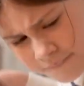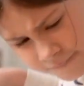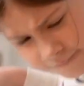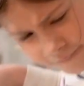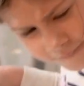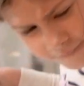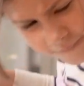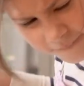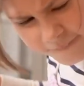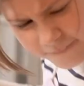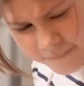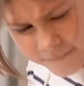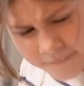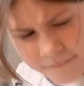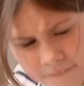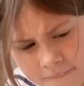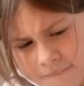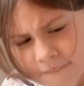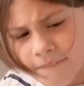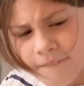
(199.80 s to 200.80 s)
en
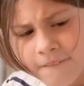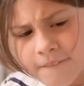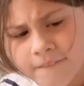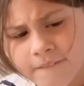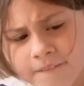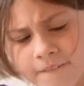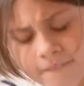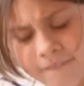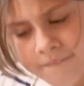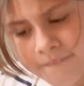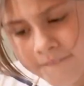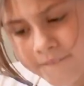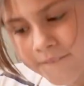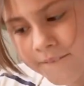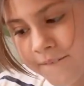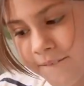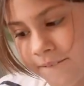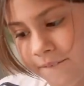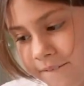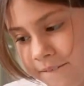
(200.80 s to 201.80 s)
place. Have
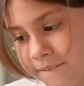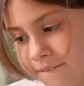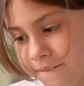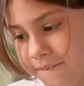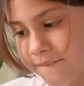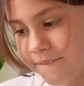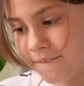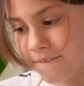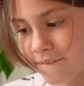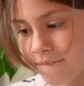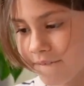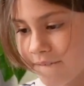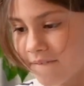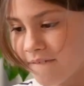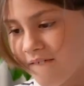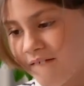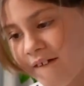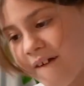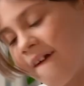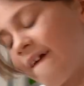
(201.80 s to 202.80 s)
all your equipment and
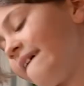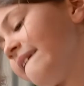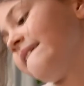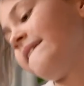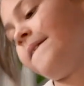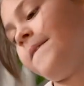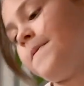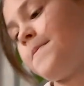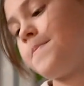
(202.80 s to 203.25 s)
ingredients gathered